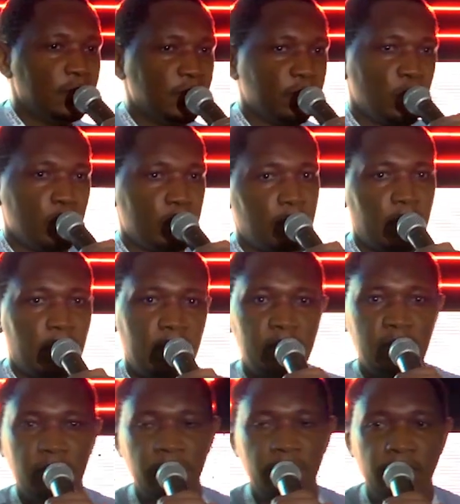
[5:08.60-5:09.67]
of your
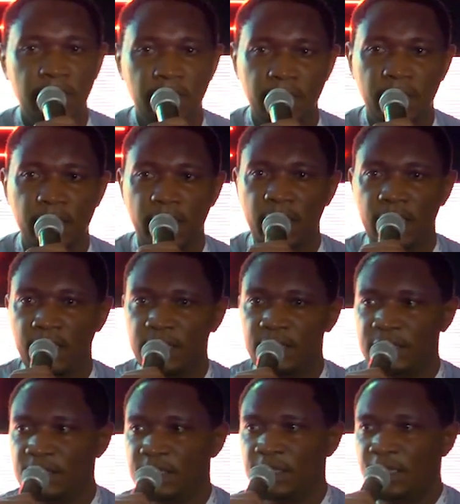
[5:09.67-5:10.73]
application.
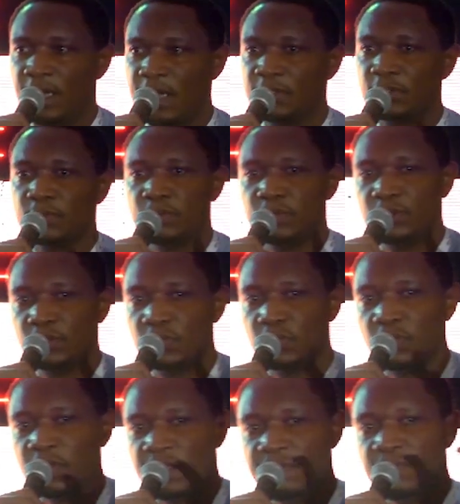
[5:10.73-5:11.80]
And as opposed
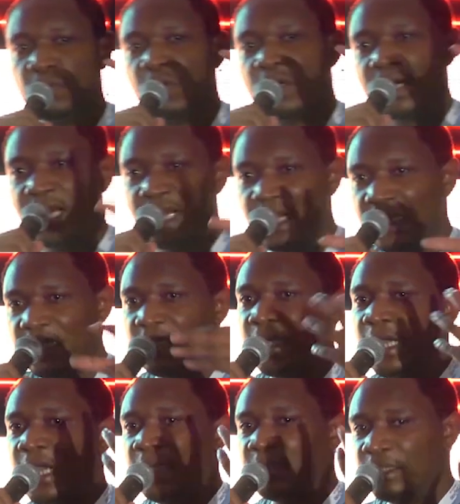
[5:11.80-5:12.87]
to if you are running
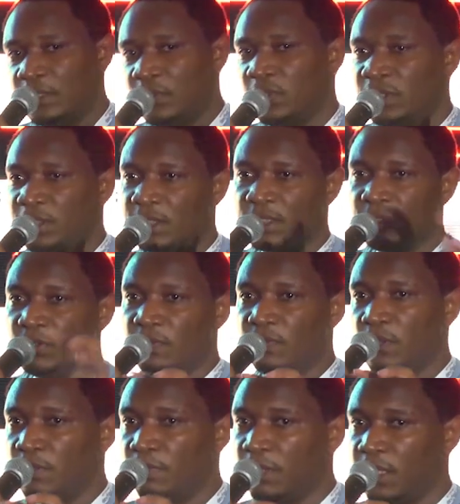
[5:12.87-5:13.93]
a single instance of
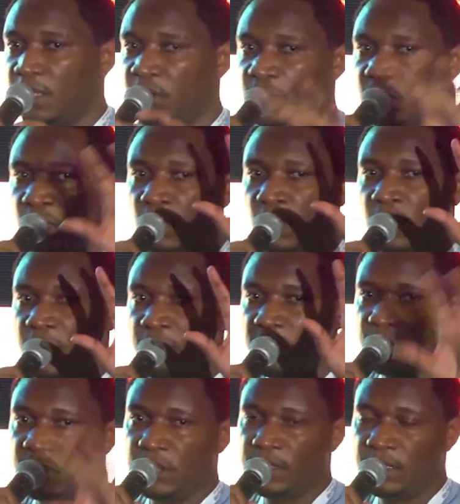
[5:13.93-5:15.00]
your application on a
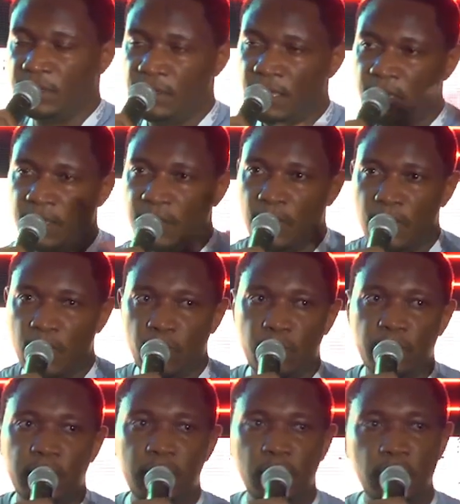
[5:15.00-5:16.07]
machine,
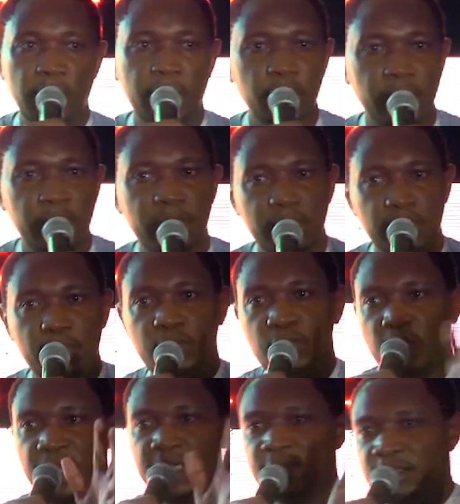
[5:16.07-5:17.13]
with Docker you can be able to
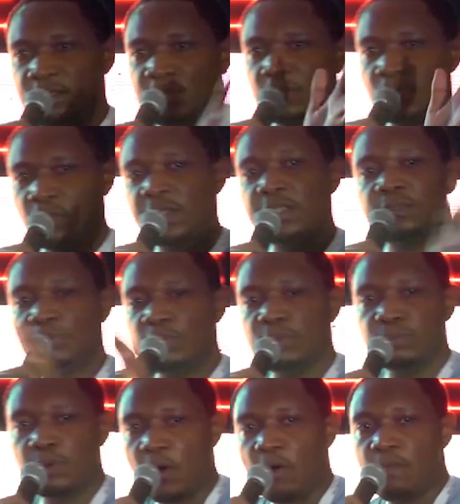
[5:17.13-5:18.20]
write to create
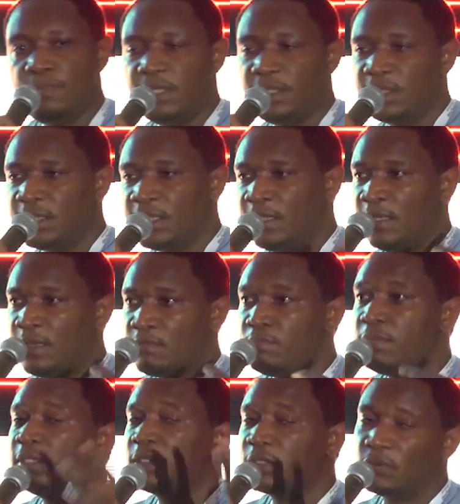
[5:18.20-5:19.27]
multiple copies
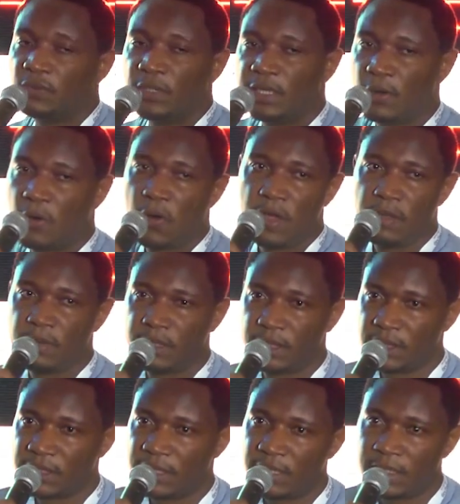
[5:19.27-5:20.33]
based on the
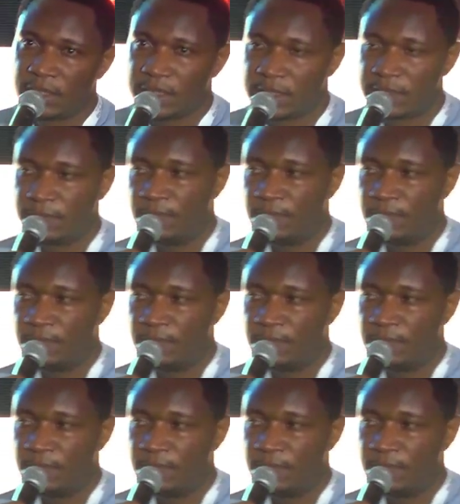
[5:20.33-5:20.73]
requirements that